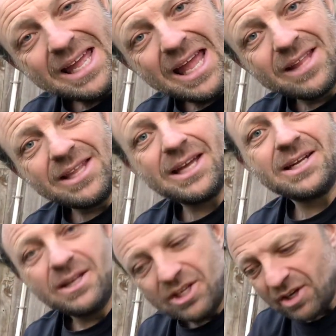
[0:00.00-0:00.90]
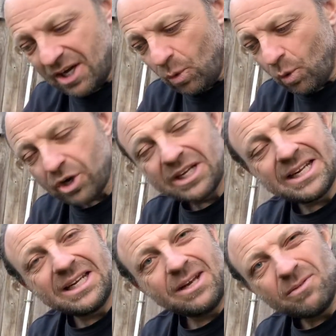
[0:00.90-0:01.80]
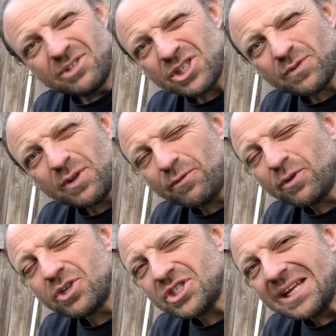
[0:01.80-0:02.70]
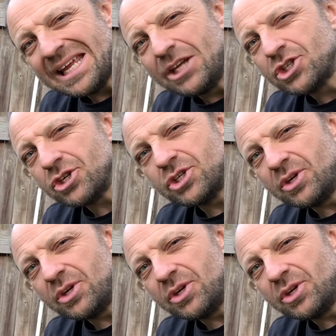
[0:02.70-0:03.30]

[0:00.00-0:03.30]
And then you kind of work it in just for the first inch or two.